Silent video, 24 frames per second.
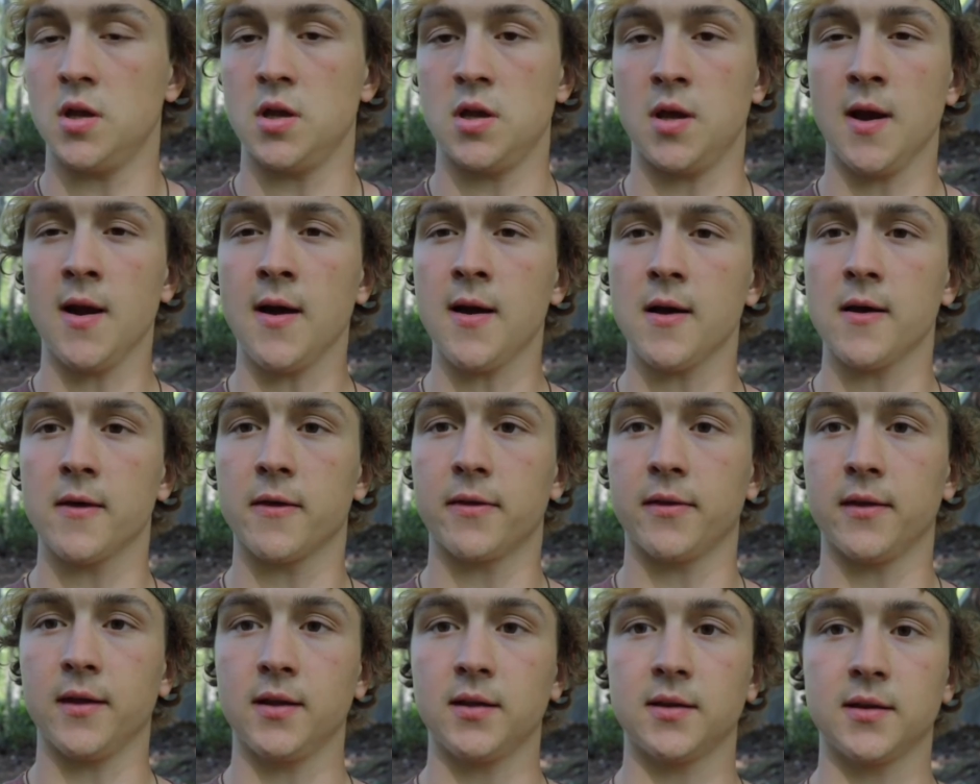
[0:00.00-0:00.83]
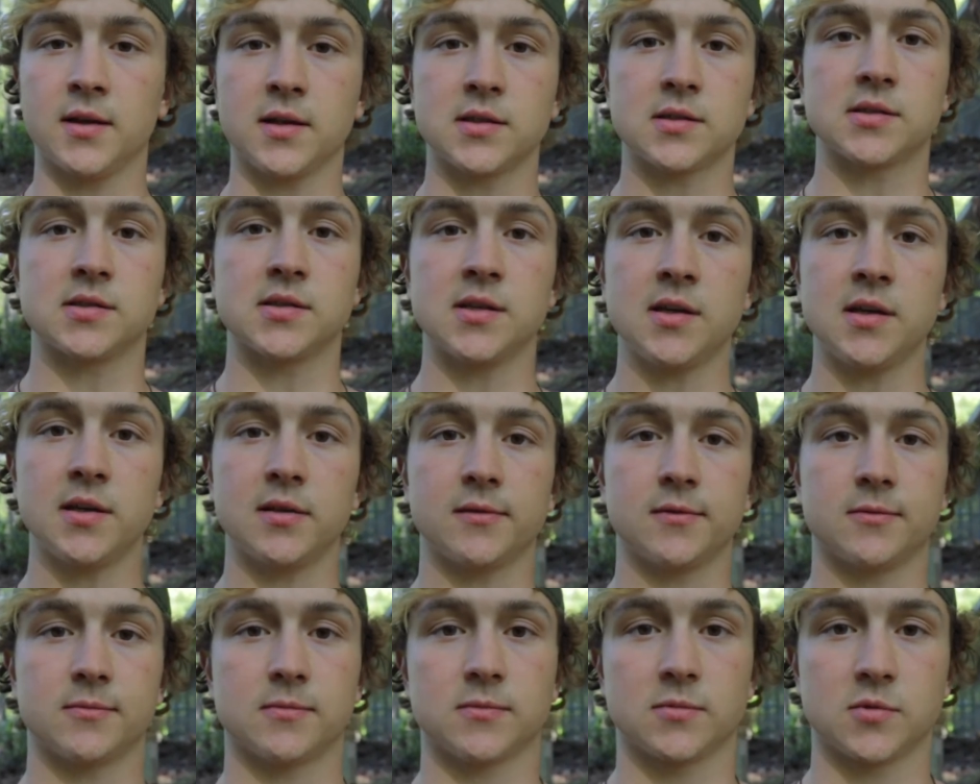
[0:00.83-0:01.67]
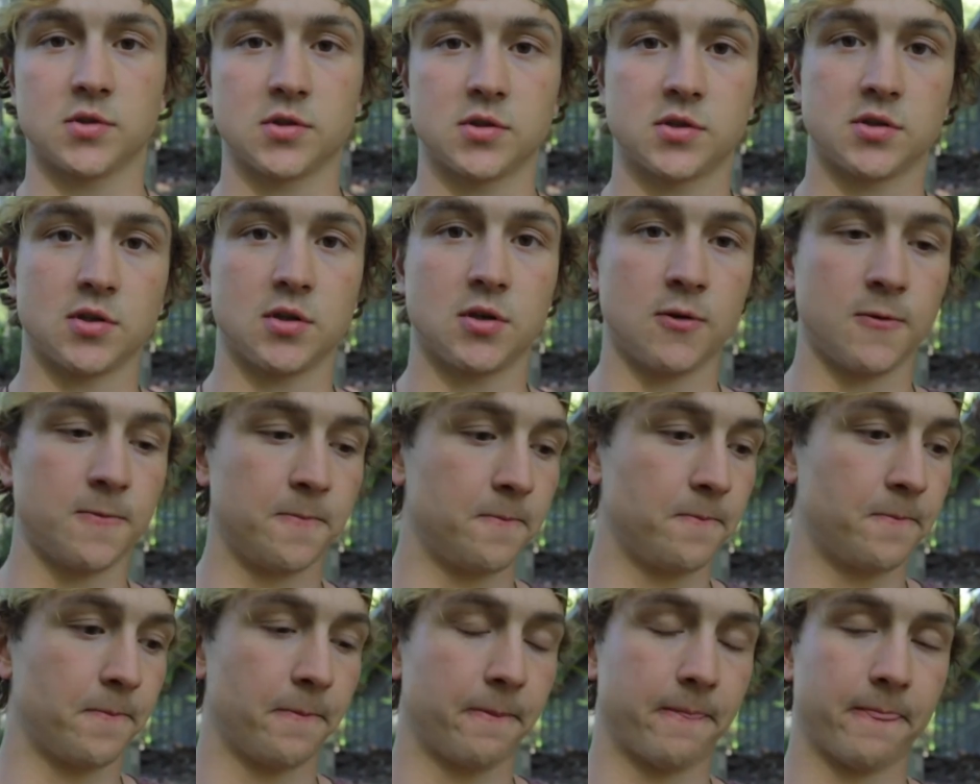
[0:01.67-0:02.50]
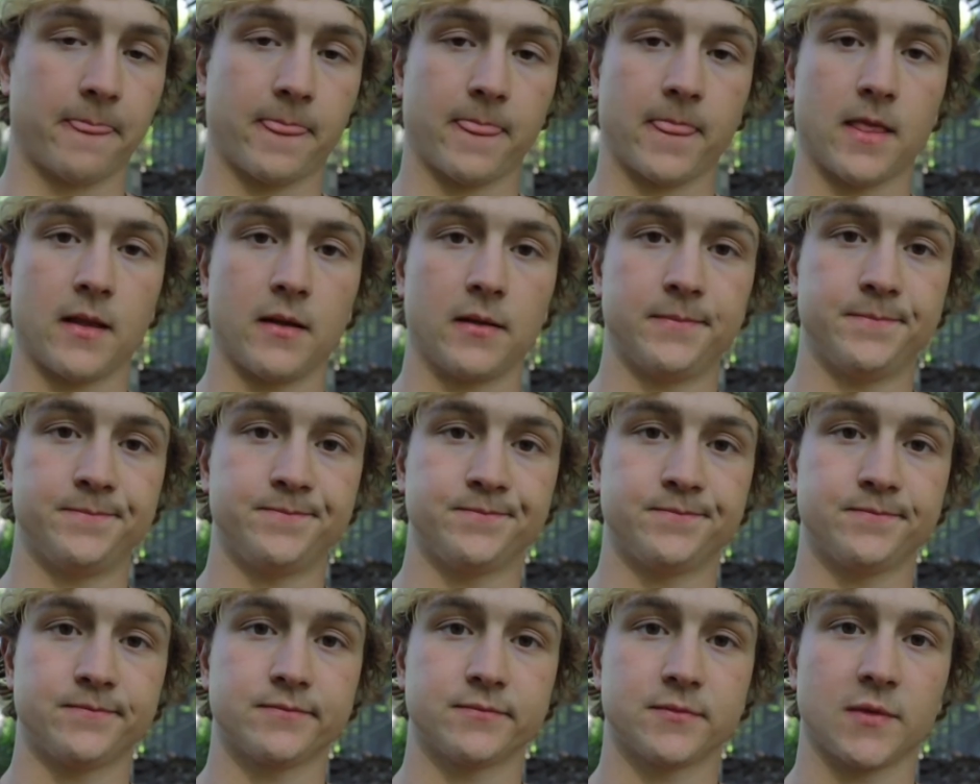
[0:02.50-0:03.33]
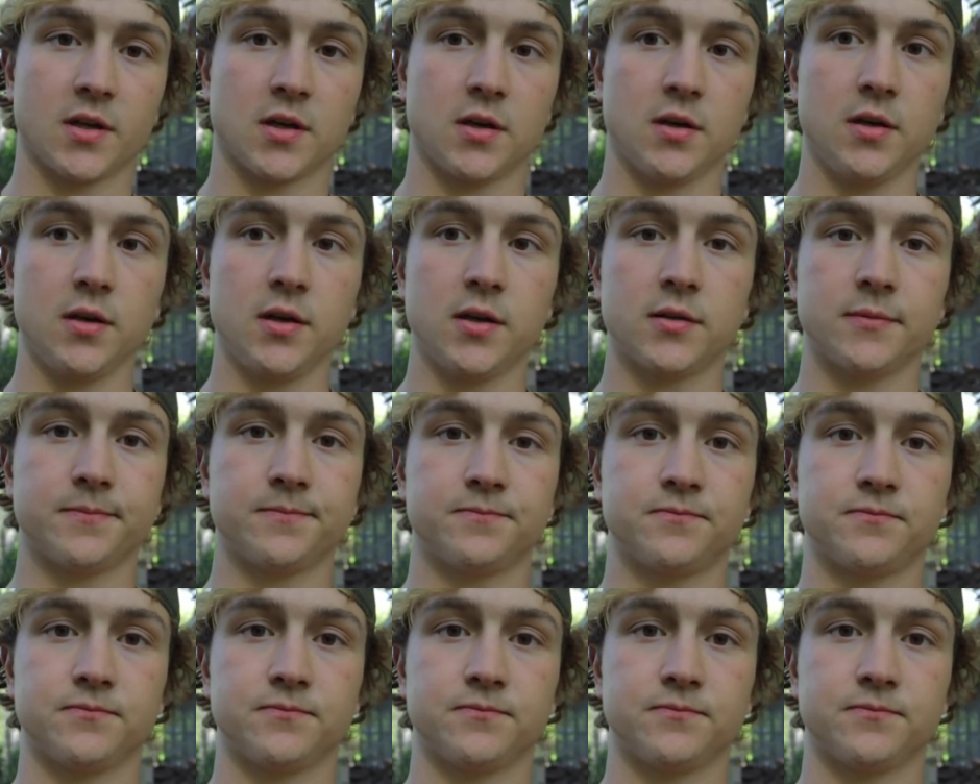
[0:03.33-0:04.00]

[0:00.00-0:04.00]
Yeah, I think that's it. So, alright.